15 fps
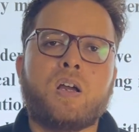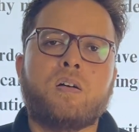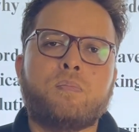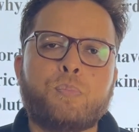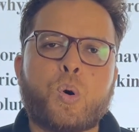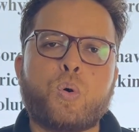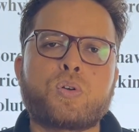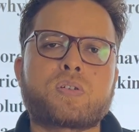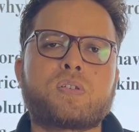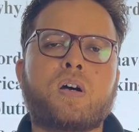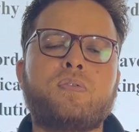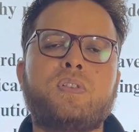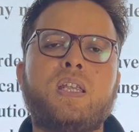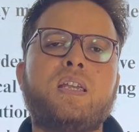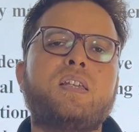Most
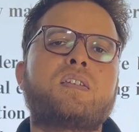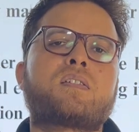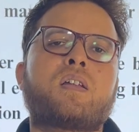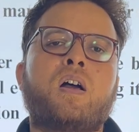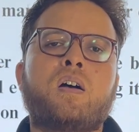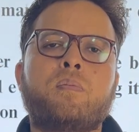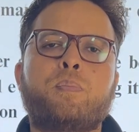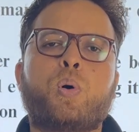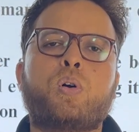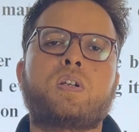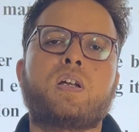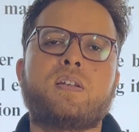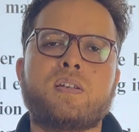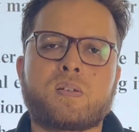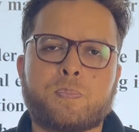of these
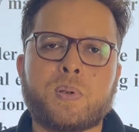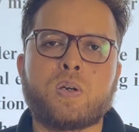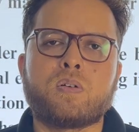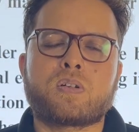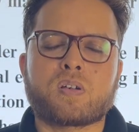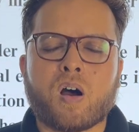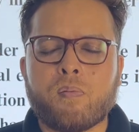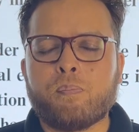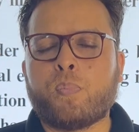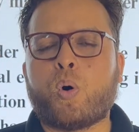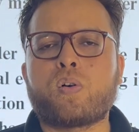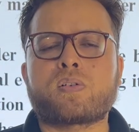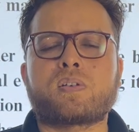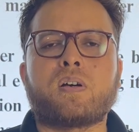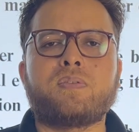border disputes or
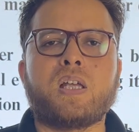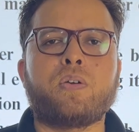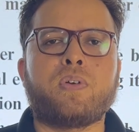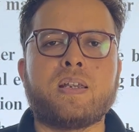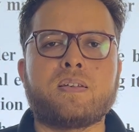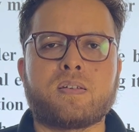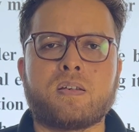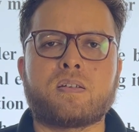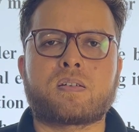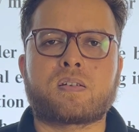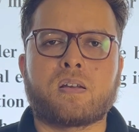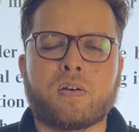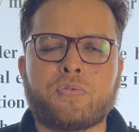most of the reasons